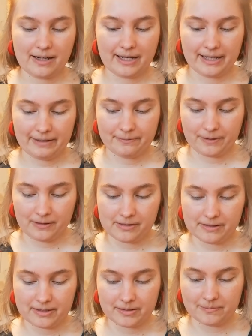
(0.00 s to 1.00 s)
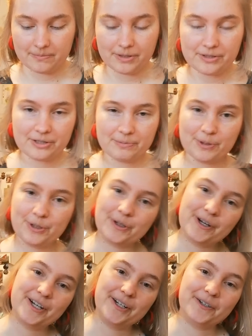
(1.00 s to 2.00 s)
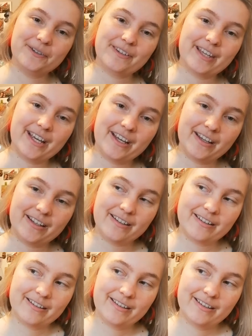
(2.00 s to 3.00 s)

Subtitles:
I followed some YouTube tutorials and